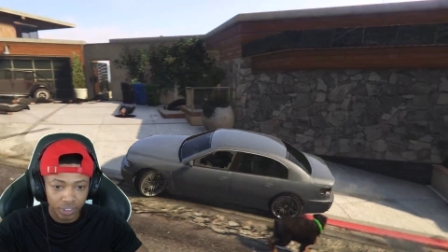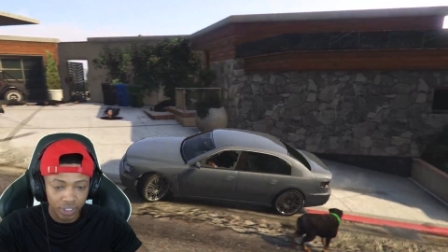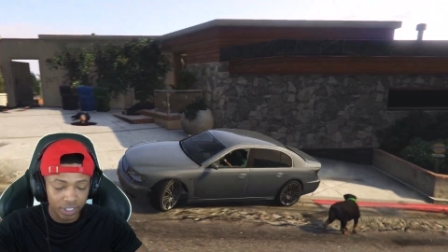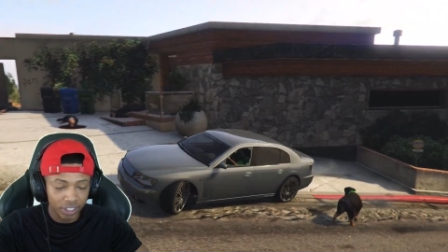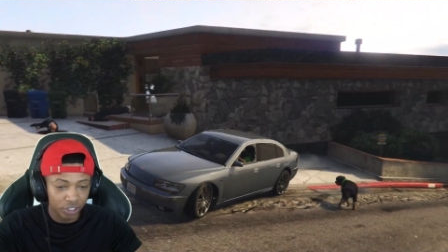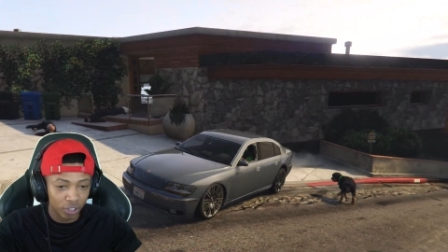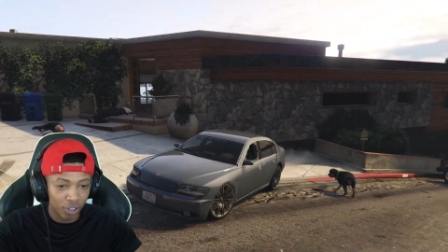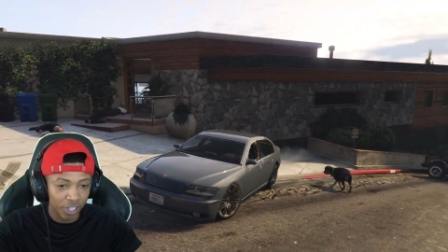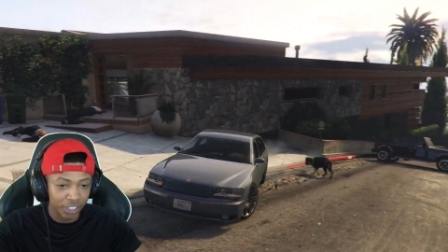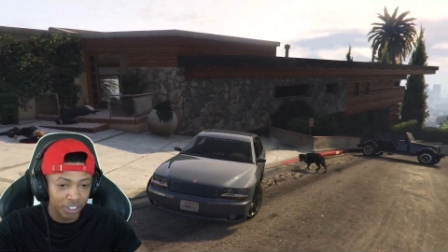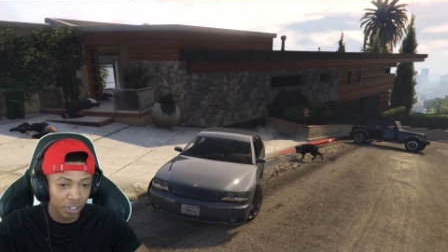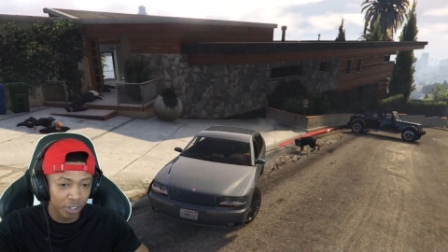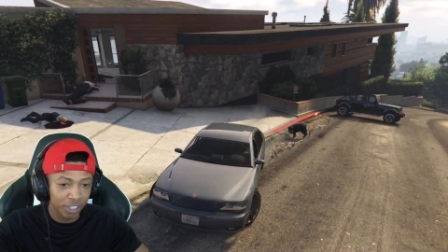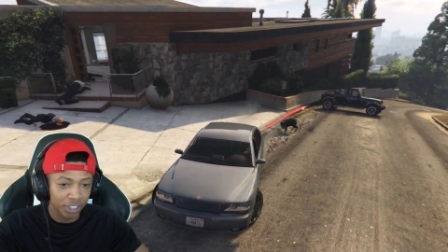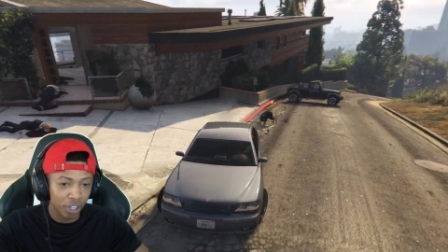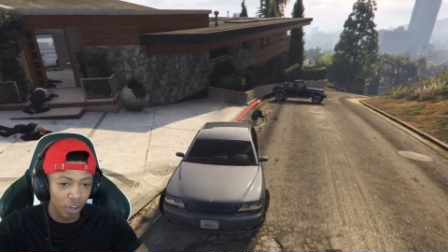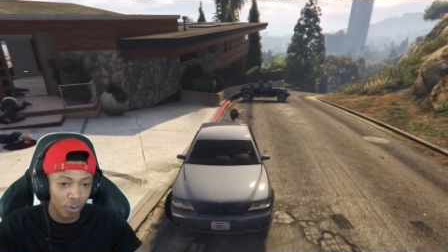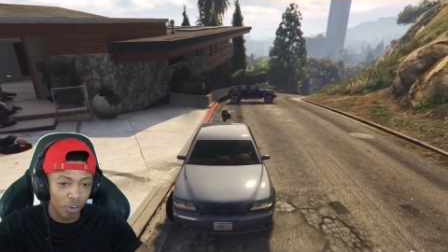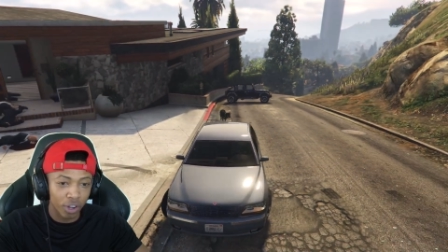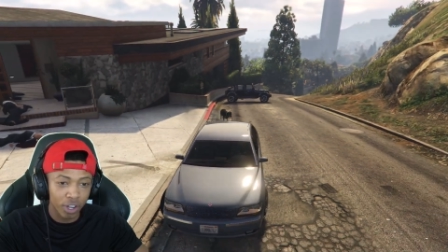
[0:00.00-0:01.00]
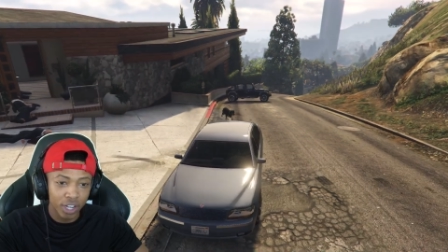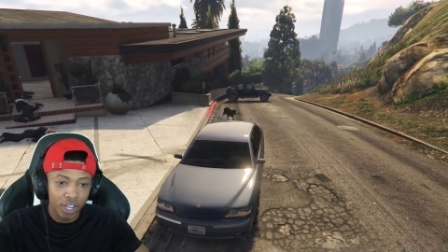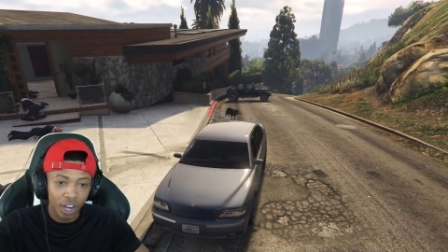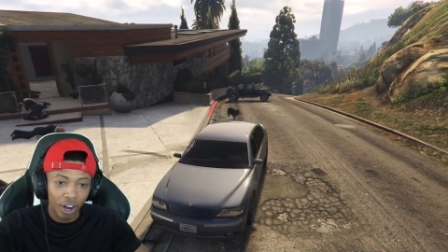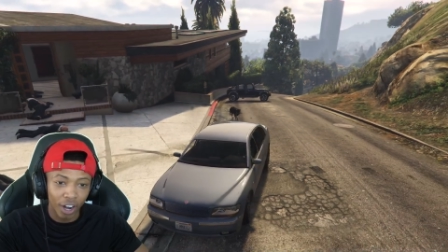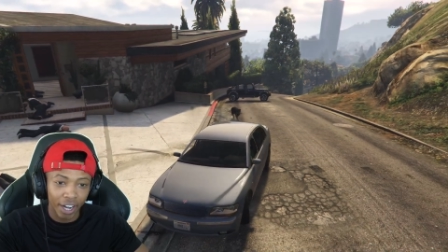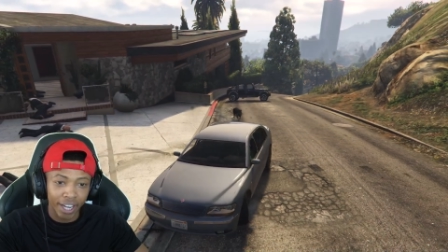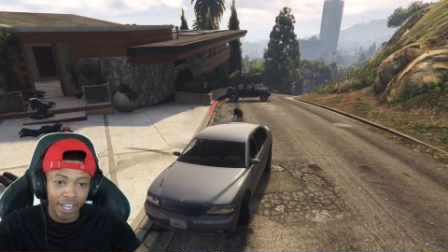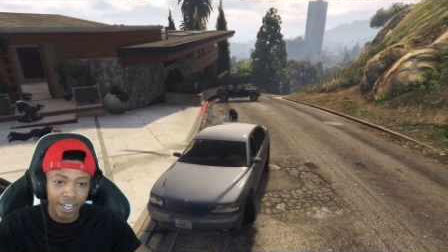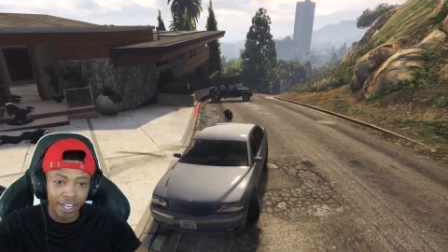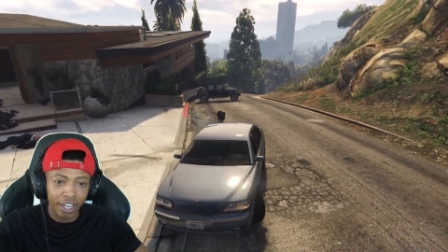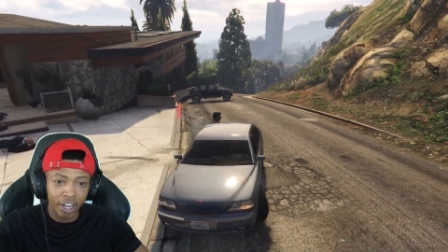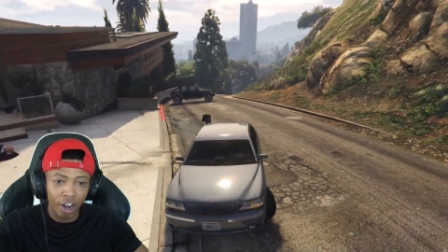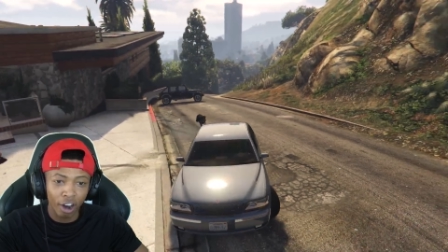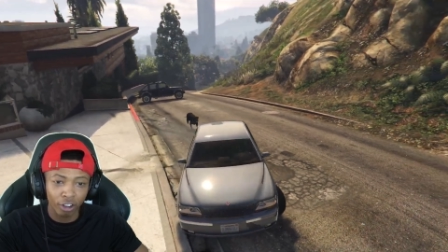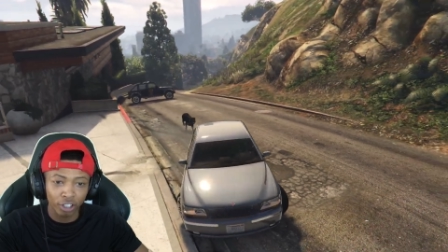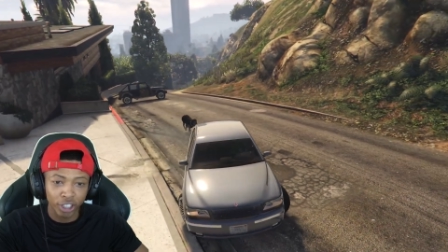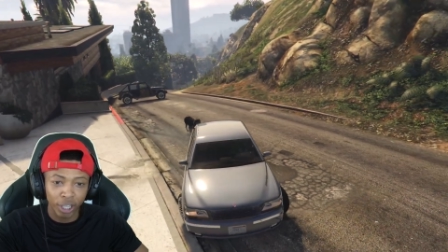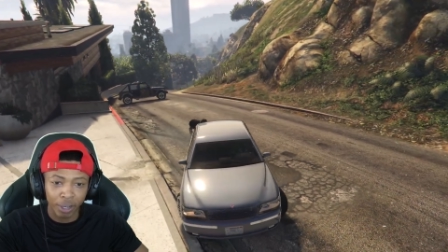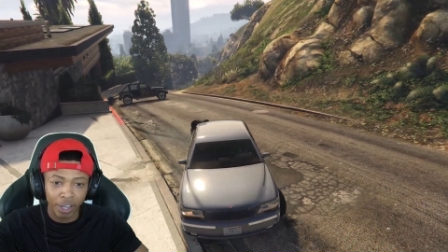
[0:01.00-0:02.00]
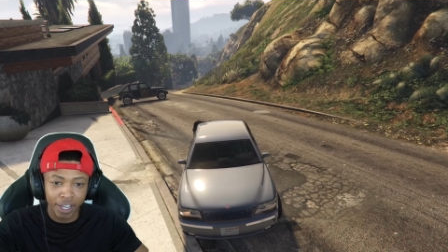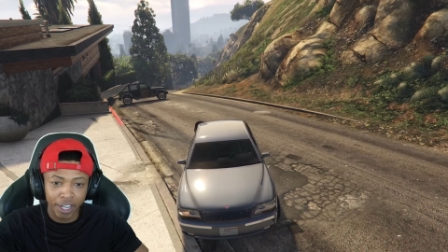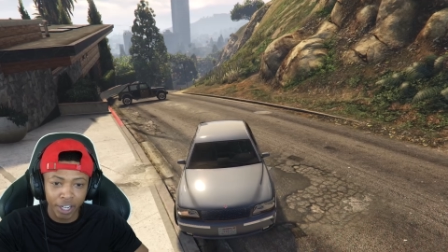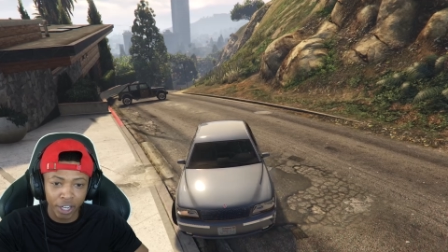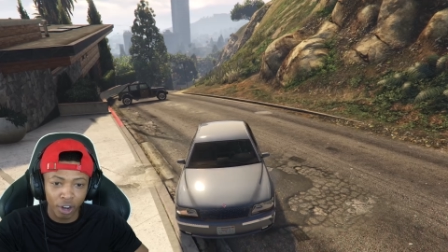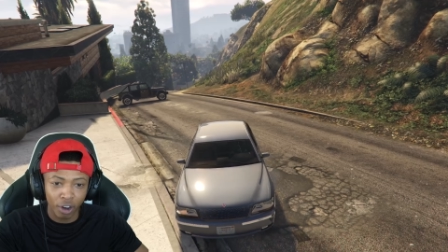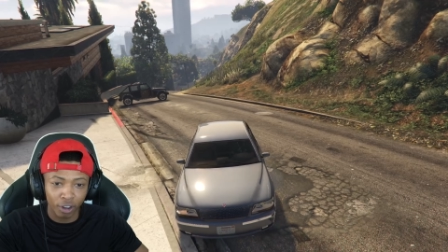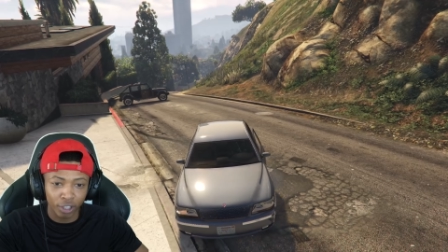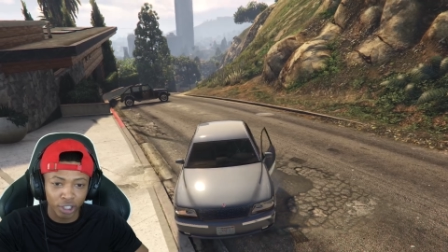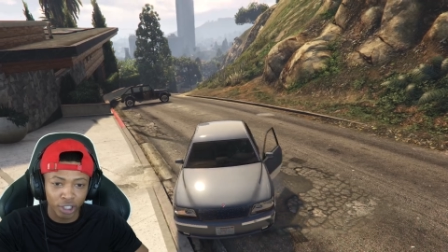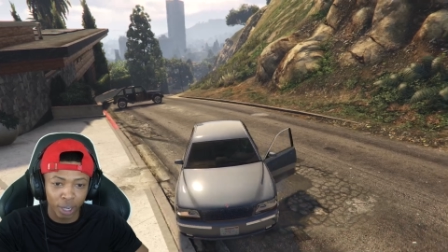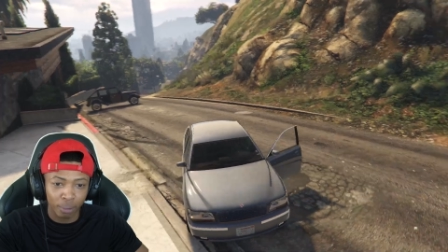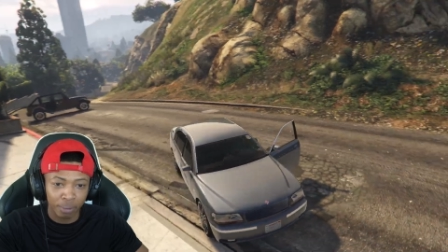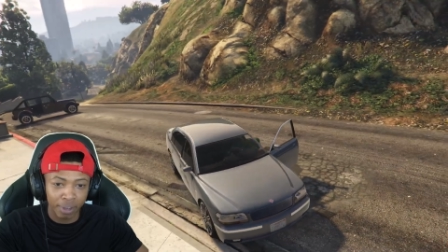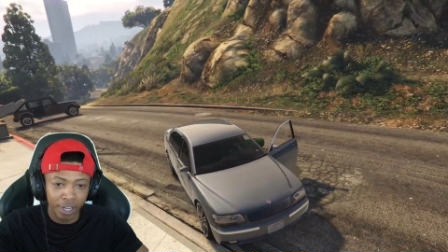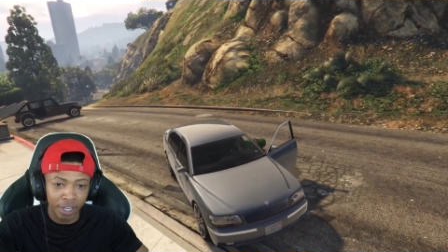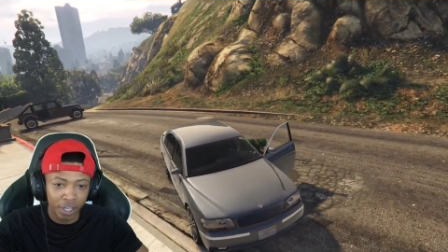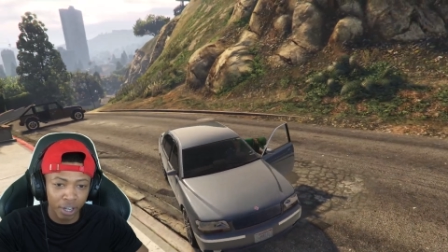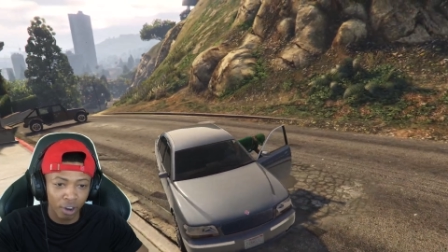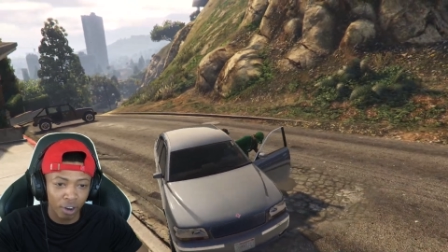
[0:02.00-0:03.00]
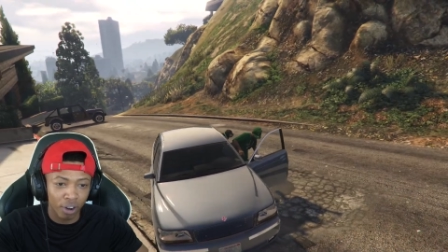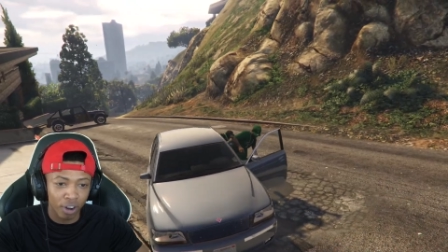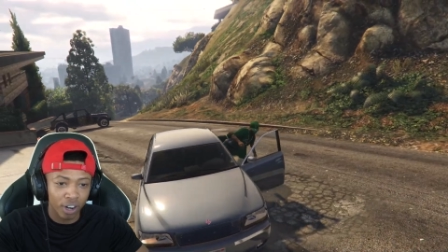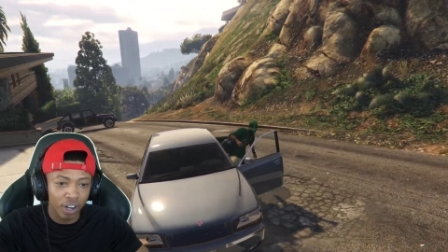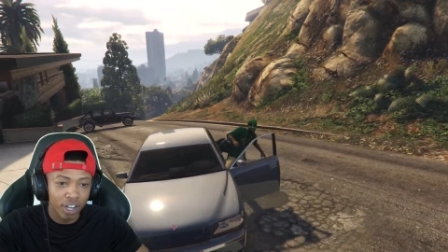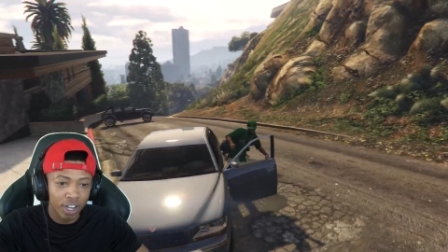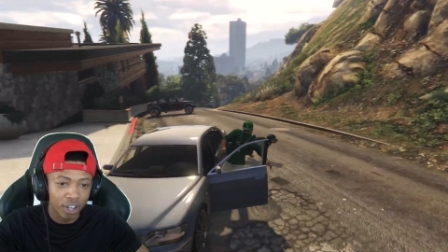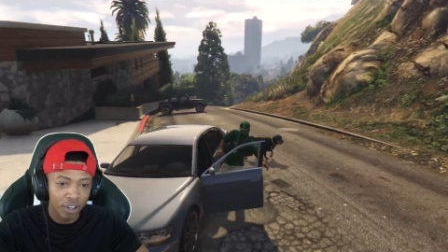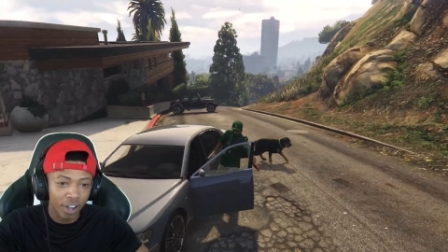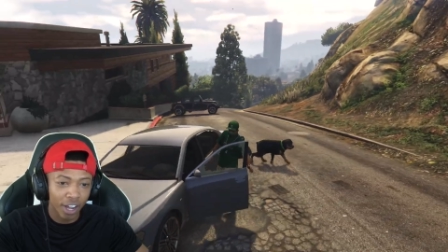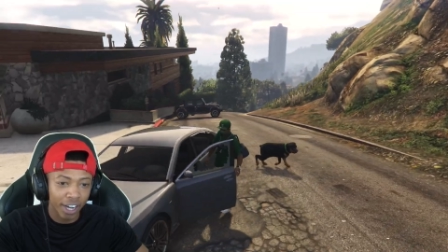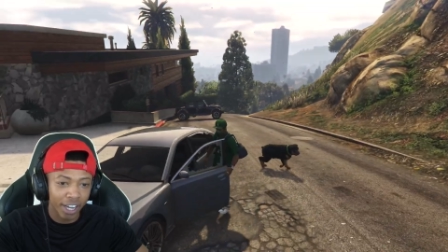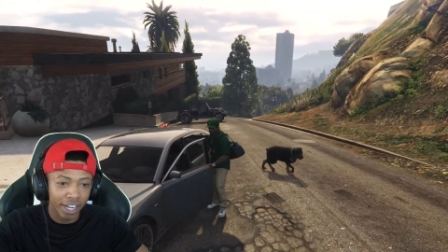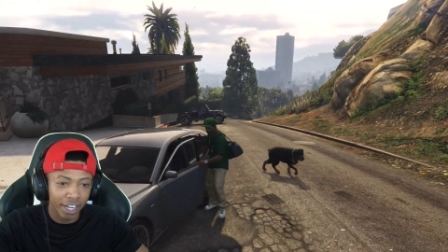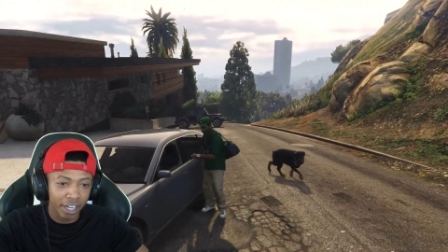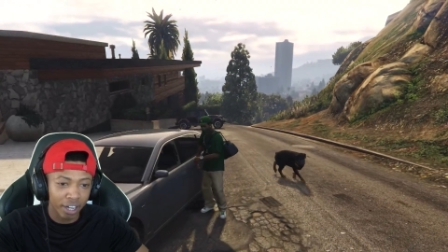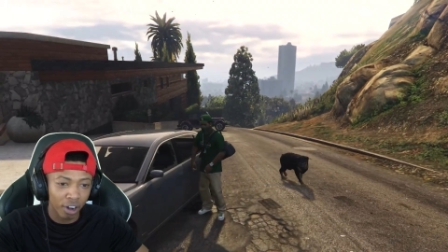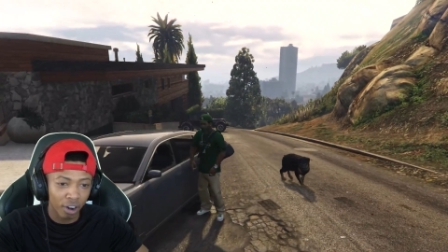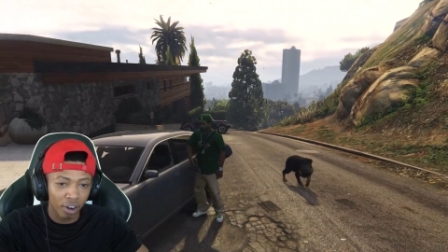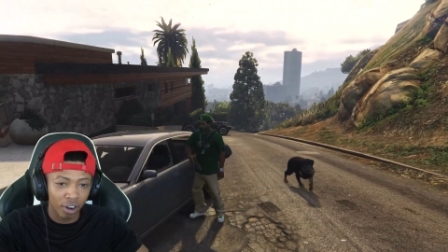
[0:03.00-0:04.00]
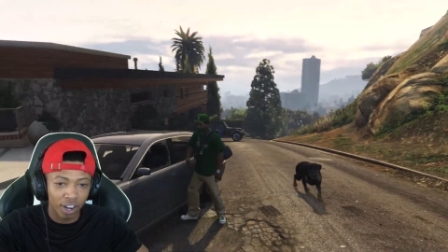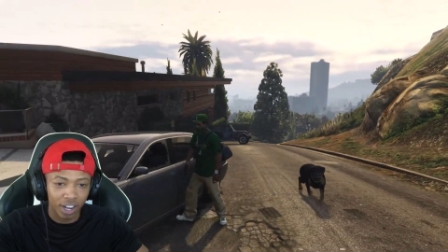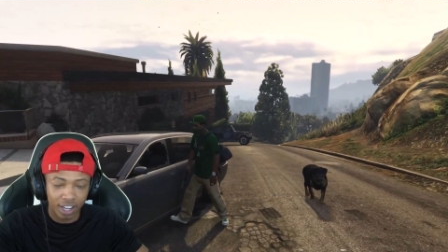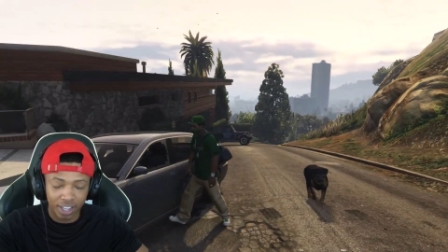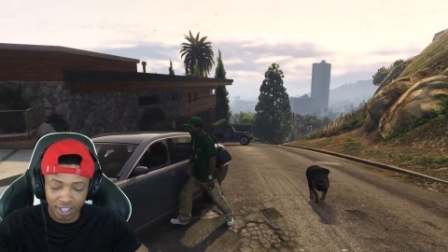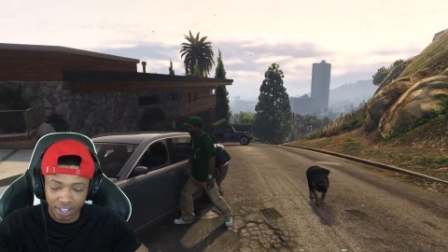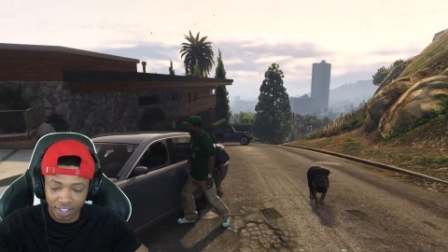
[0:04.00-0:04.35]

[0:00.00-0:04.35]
Let's go, let's go, let's go. All right, get in the car, Chop. Get in the car, Chop. Get in the car. We gotta get in the car.